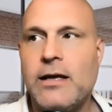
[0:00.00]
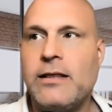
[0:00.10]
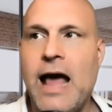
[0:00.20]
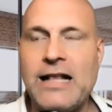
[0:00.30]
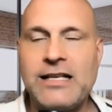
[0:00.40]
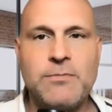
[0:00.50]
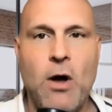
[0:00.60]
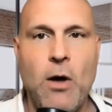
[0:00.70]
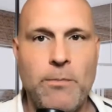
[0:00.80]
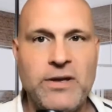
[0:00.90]
That
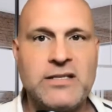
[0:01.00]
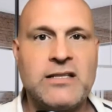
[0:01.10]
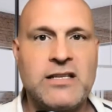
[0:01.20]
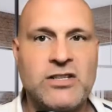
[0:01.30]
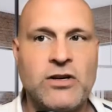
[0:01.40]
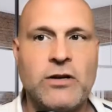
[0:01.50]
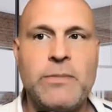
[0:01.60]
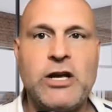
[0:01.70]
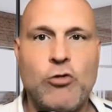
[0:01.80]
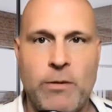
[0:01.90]
small business is going to be
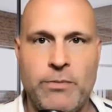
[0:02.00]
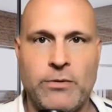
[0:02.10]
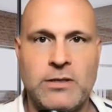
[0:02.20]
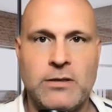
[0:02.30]
crippled